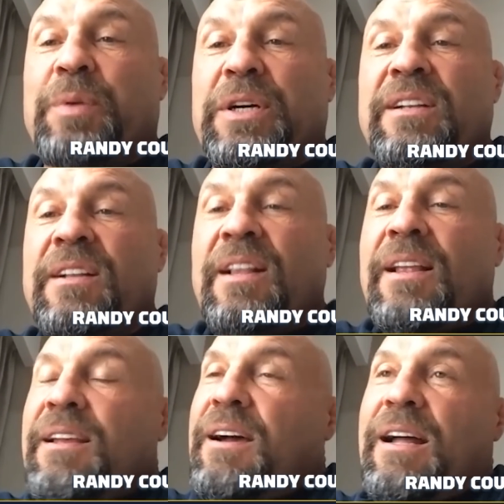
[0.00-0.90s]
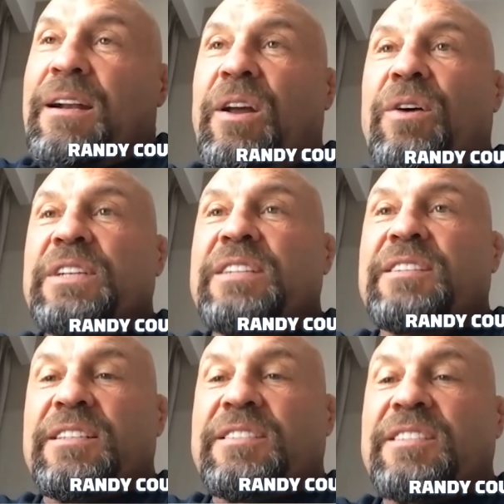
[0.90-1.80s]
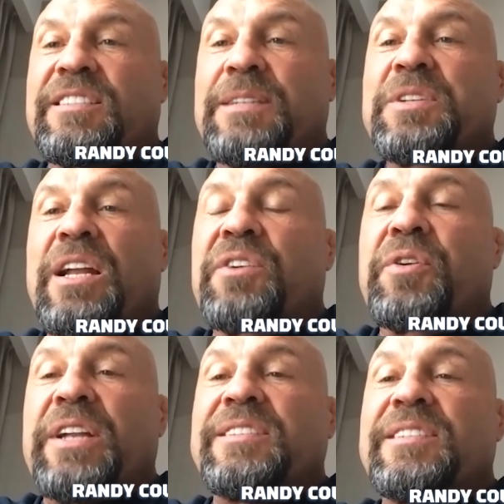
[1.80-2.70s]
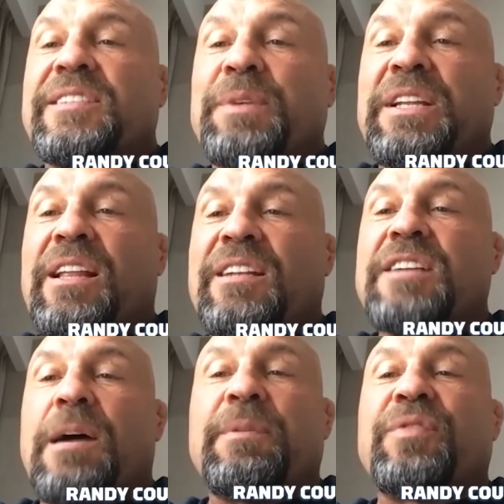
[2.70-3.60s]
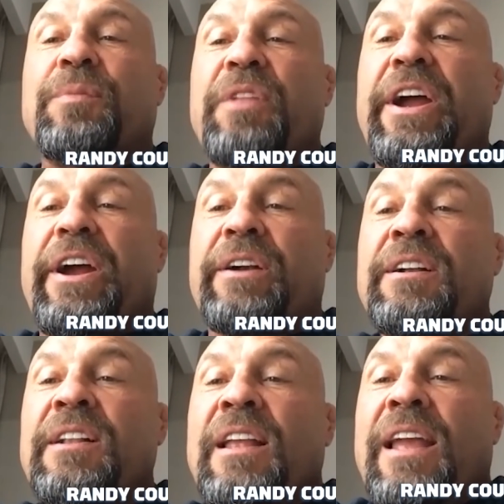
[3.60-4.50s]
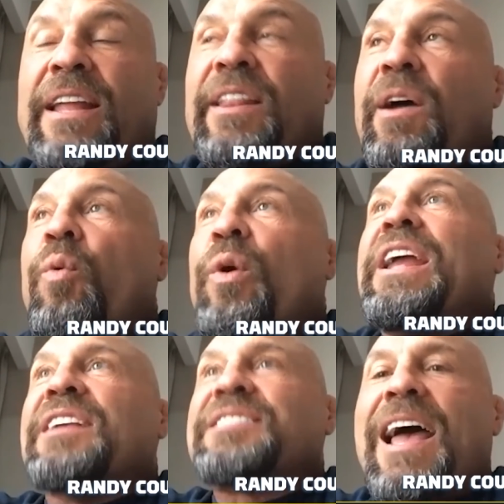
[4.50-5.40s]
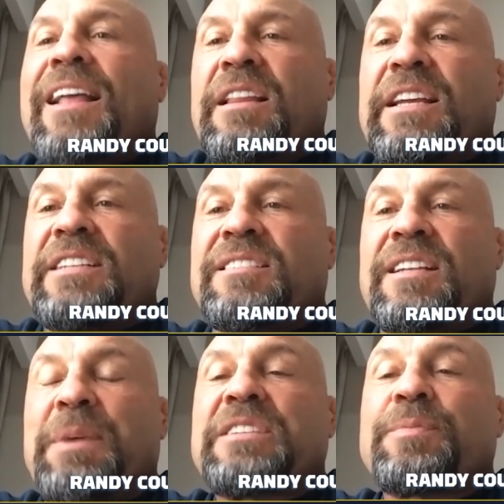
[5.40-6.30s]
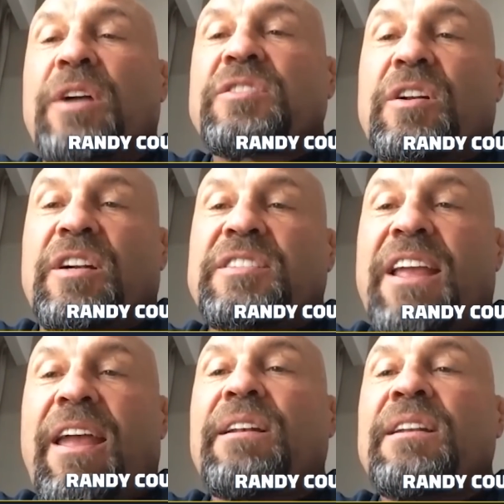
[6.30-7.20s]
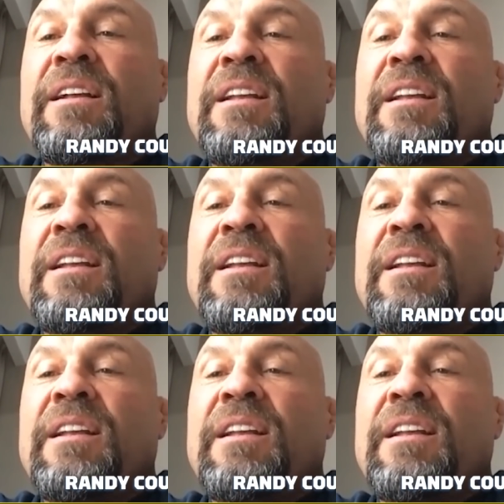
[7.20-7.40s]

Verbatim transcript: But I don't know. It, it just seems kind of crazy to me that it's coming from there and that we as athletes in mixed martial arts can't